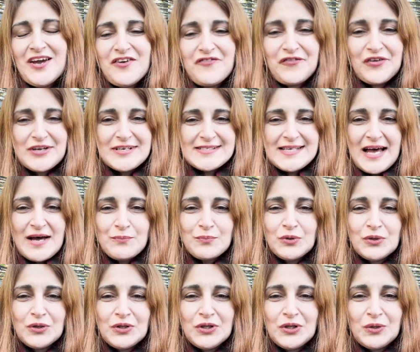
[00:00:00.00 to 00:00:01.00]
For
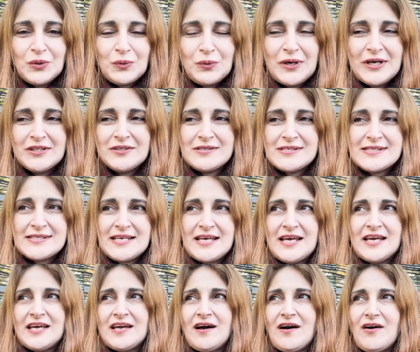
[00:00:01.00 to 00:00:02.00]
example, when you
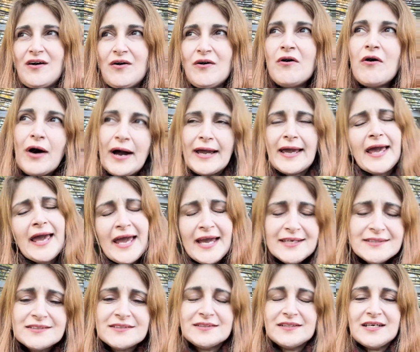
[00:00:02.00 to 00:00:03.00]
say, oh, I
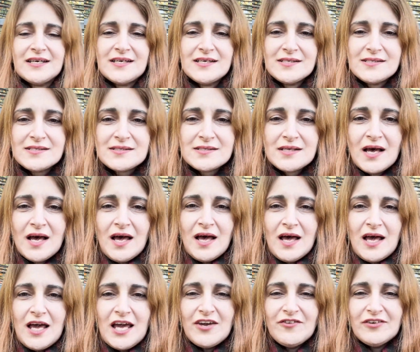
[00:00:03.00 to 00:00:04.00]
hate this,
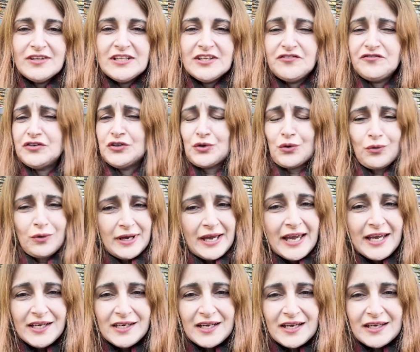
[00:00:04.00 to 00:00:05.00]
even if you don't
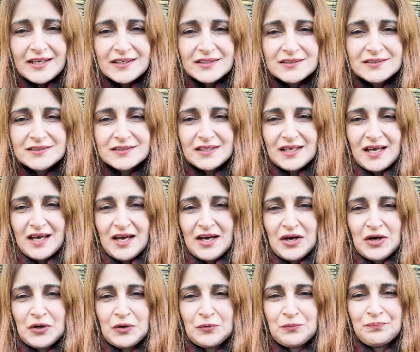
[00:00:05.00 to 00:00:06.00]
hate it,
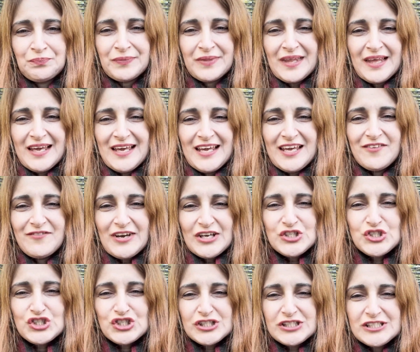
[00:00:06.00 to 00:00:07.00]

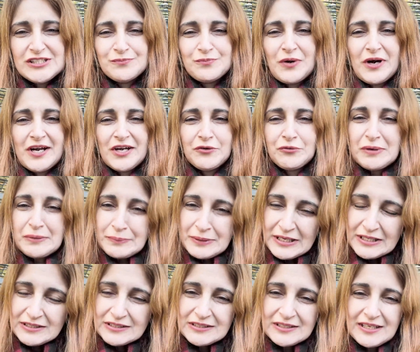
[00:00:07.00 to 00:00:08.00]
eventually by
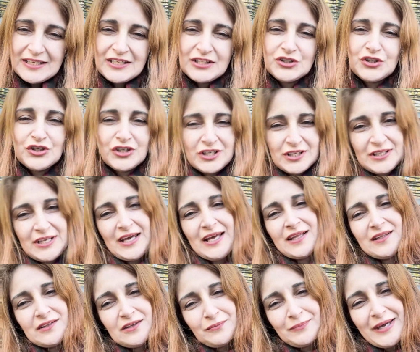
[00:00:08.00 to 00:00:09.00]
repeating it, you're going to
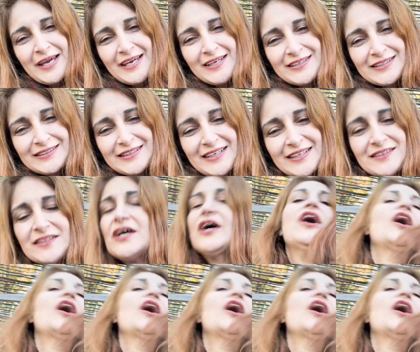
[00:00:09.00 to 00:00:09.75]
end up hating it.